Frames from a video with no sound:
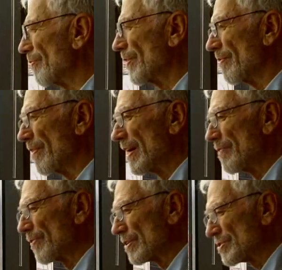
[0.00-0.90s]
fir
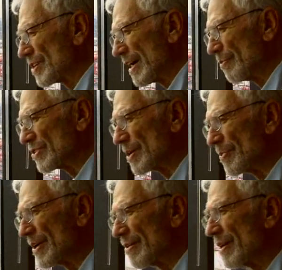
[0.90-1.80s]
very first job was up
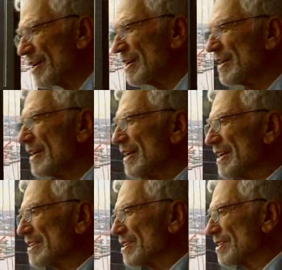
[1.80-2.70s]
here on
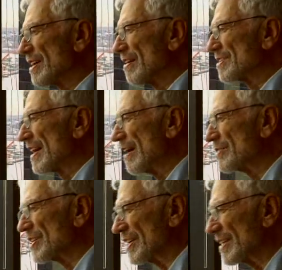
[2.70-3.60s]
Yesler Terrace
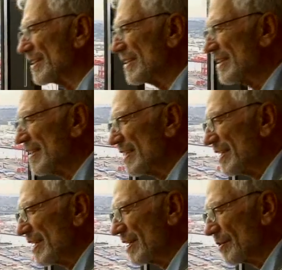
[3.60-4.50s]
Housing,
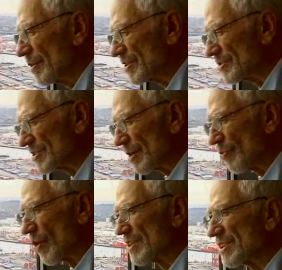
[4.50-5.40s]
which was
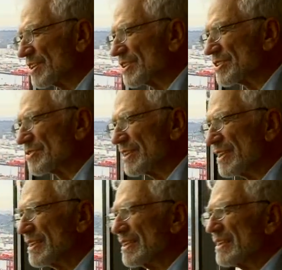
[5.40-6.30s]
up Washington
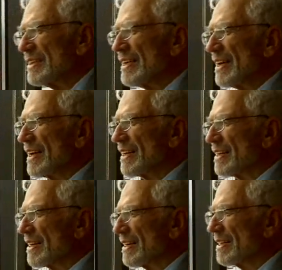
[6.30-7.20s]
Street,
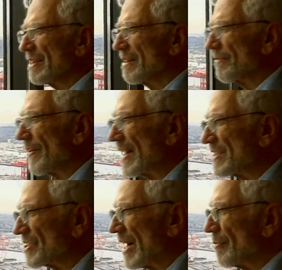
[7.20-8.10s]
and uh, a
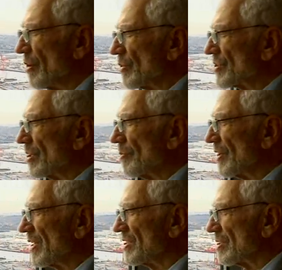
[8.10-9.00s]
fine job that was
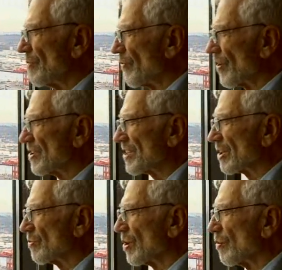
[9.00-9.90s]
completed just before the
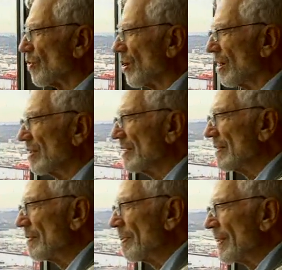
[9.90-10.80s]
Second World War.
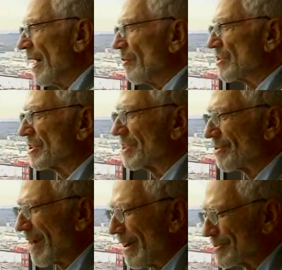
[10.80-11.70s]
I was just a
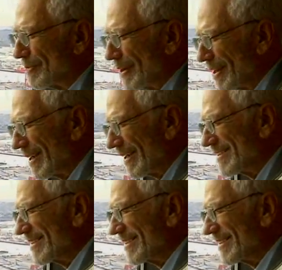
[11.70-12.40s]
draftsman, had